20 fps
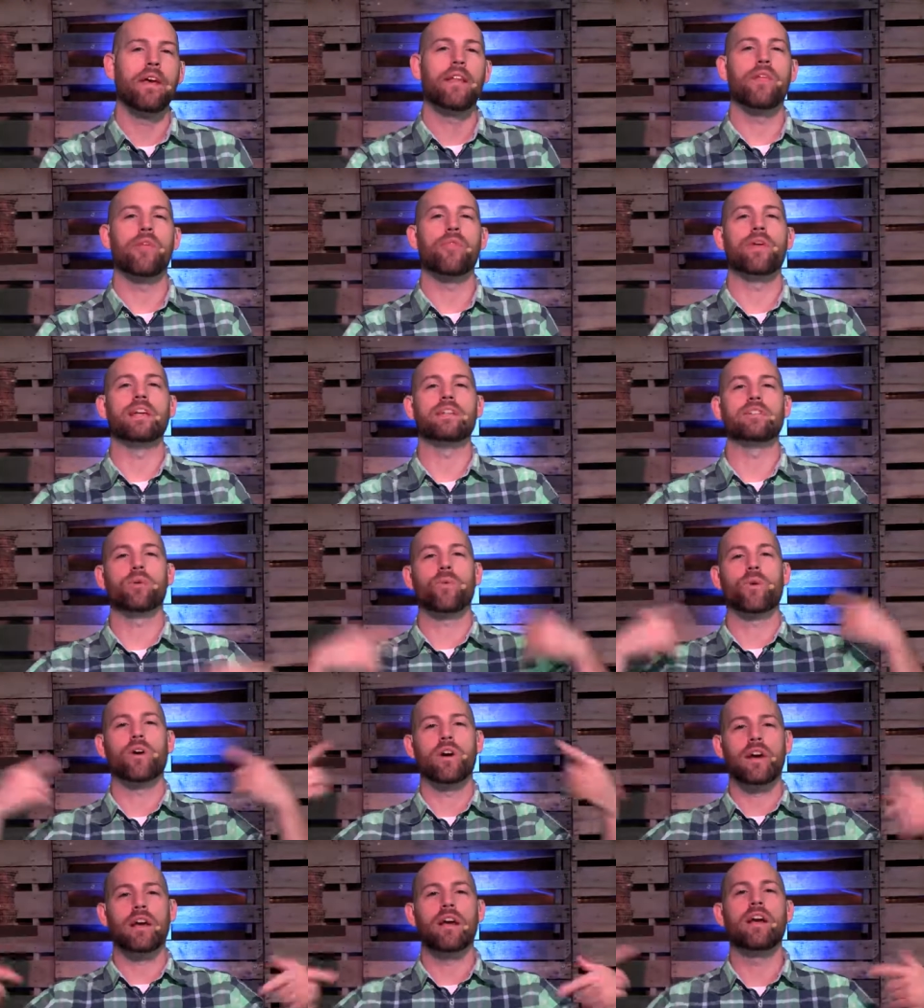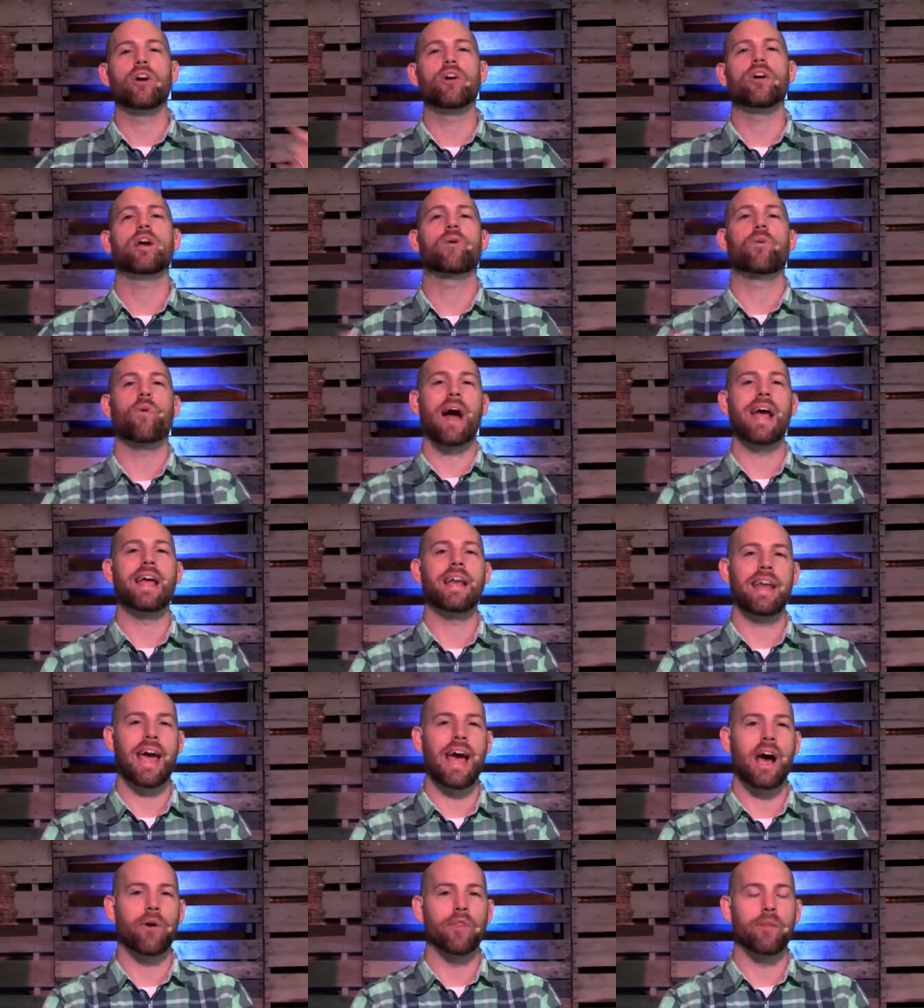the things that we're hearing right
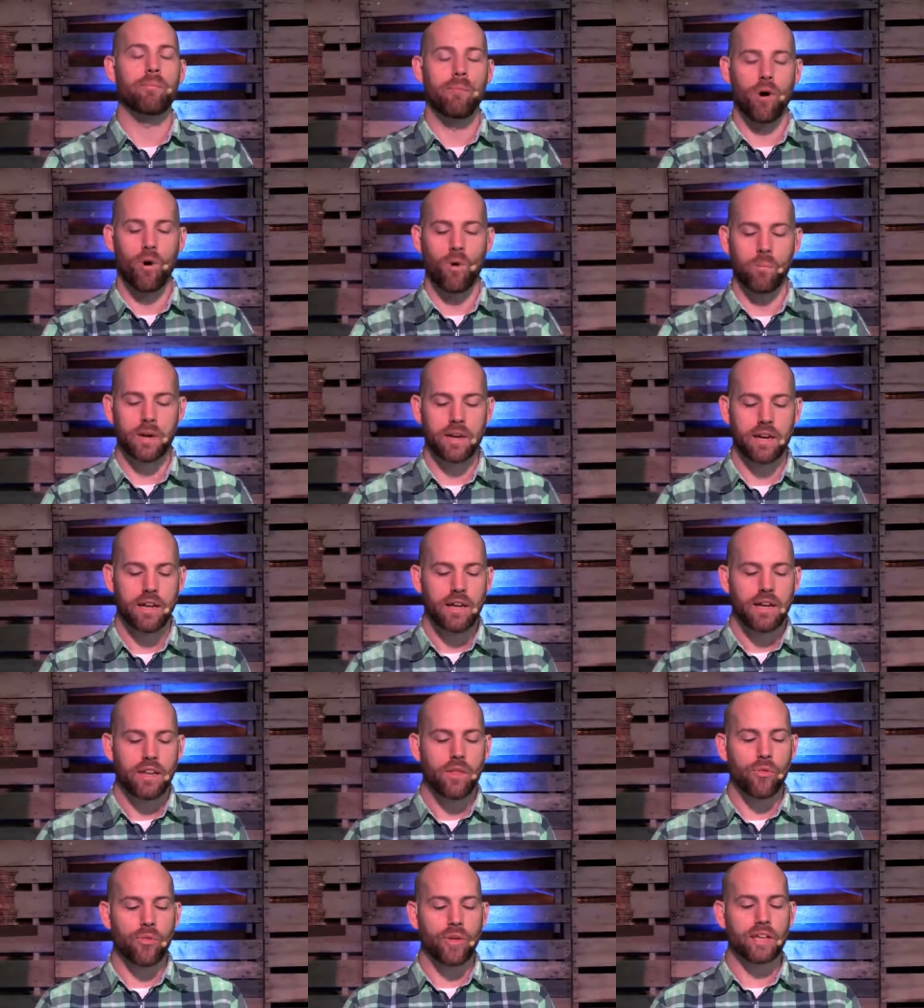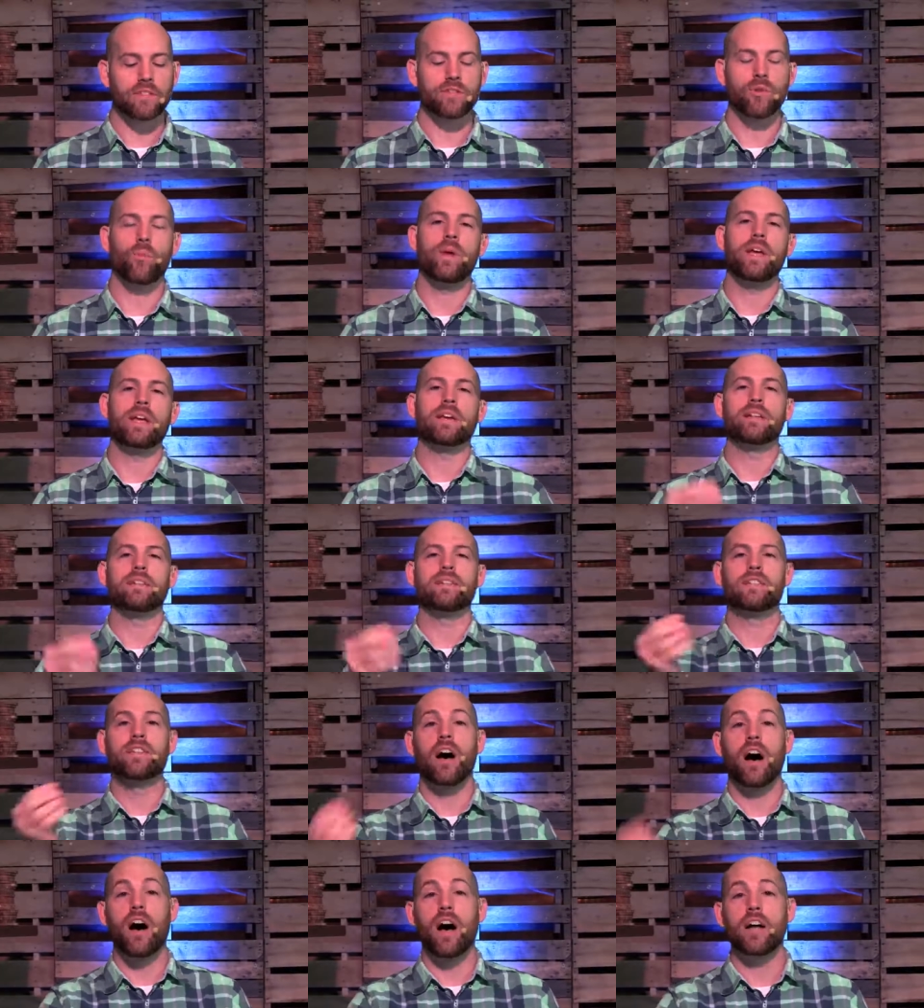now in the moment, the things that we can
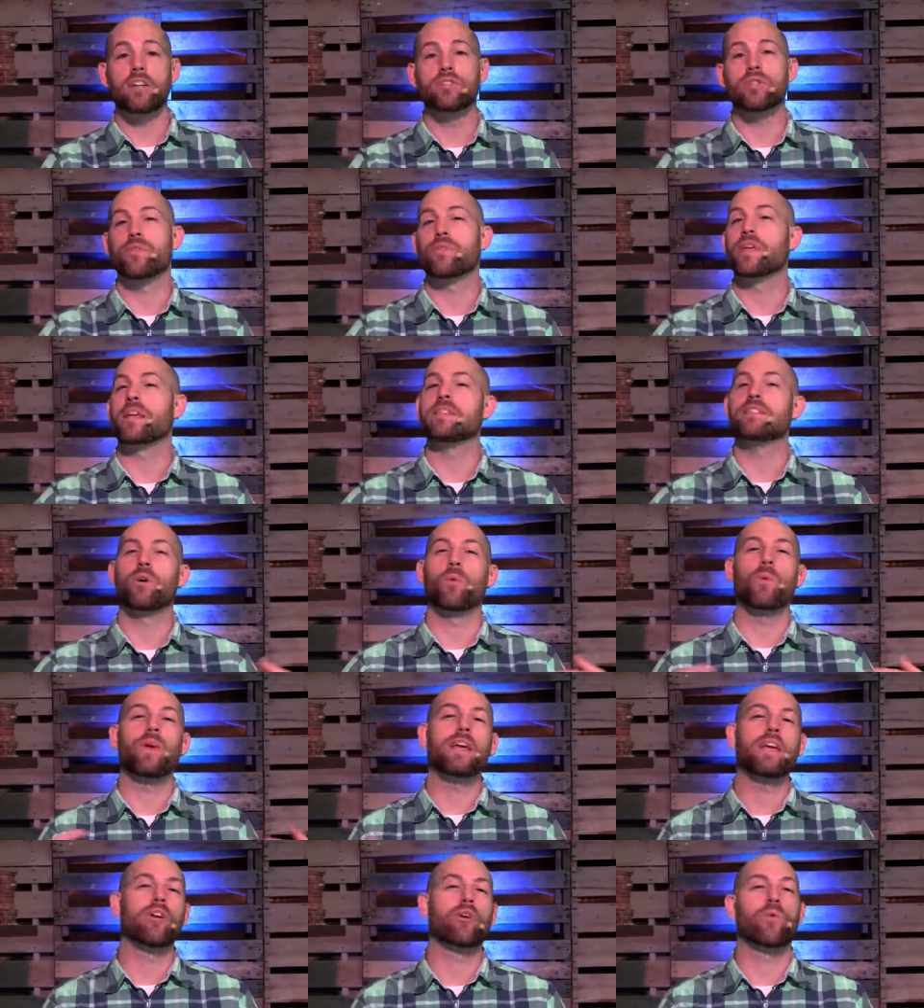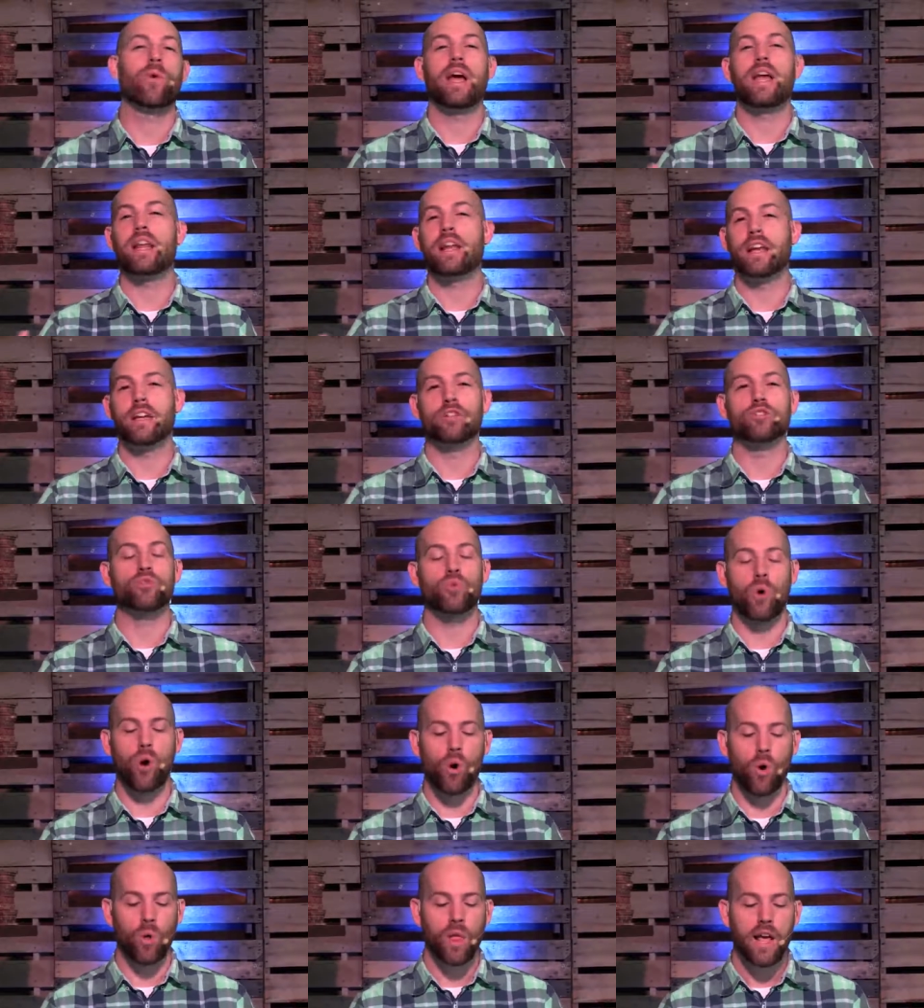touch, the things that we can create and
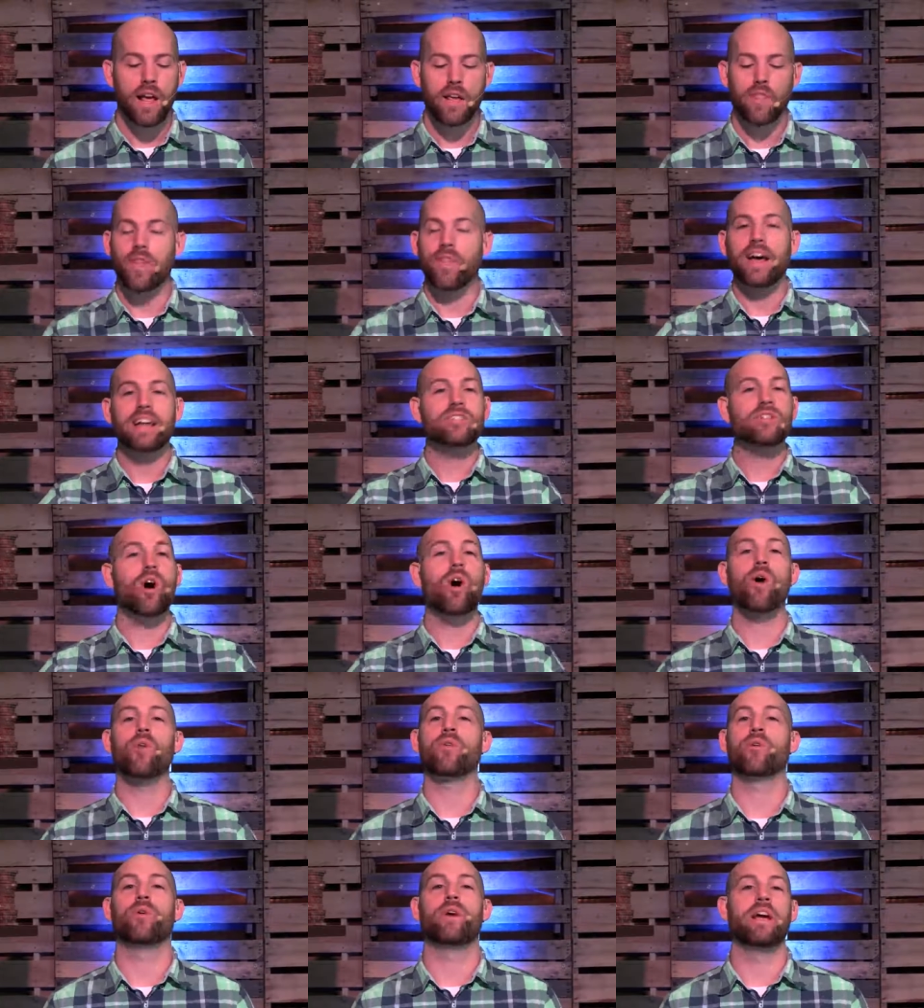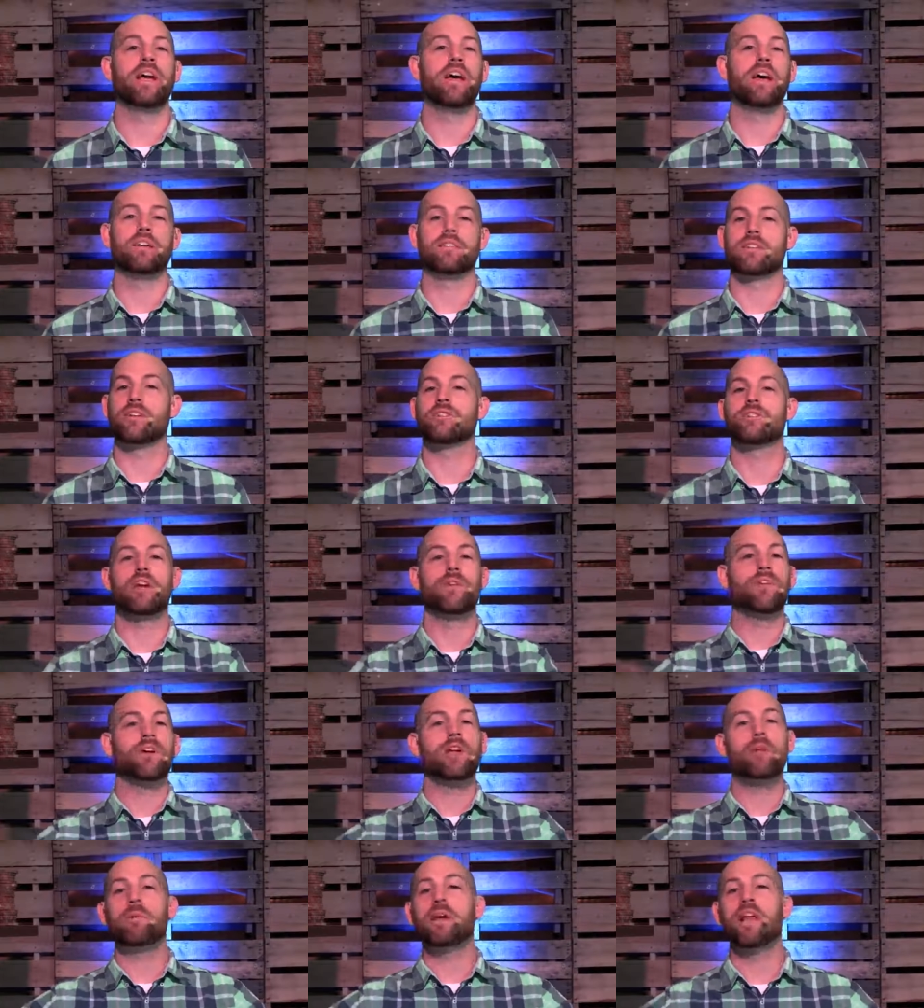control, that that's all there is. There's never
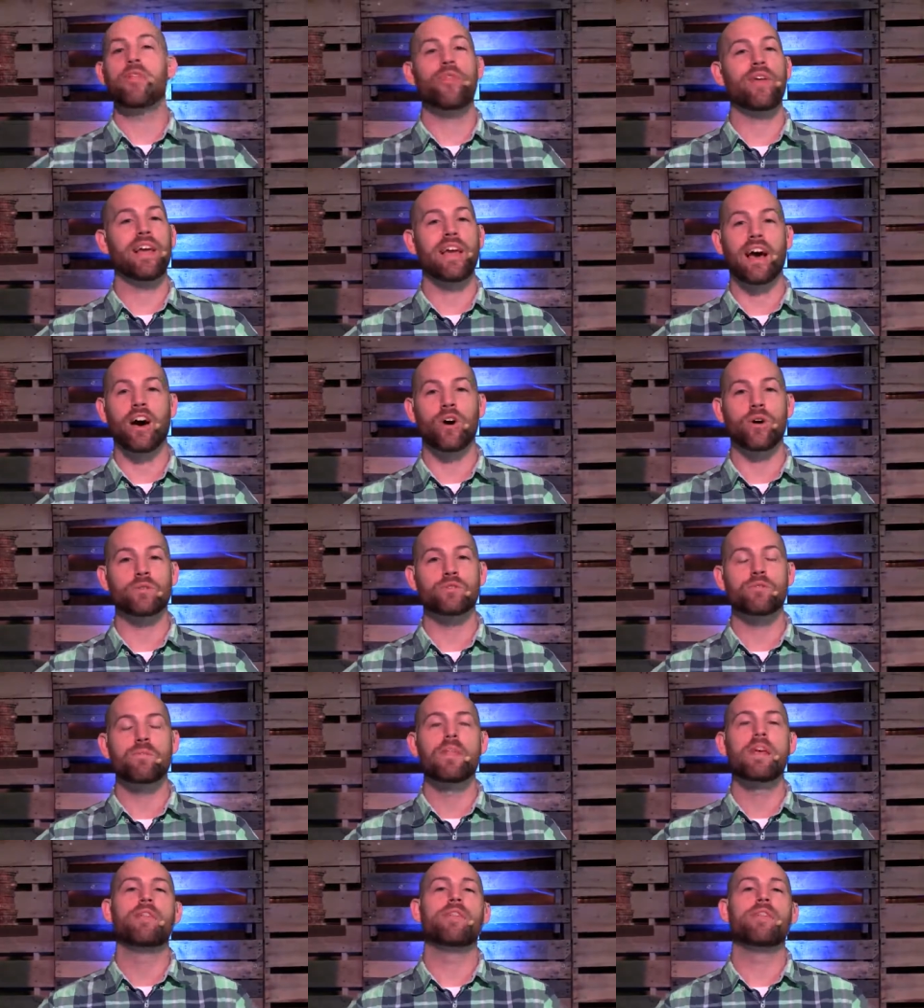going to be anything else.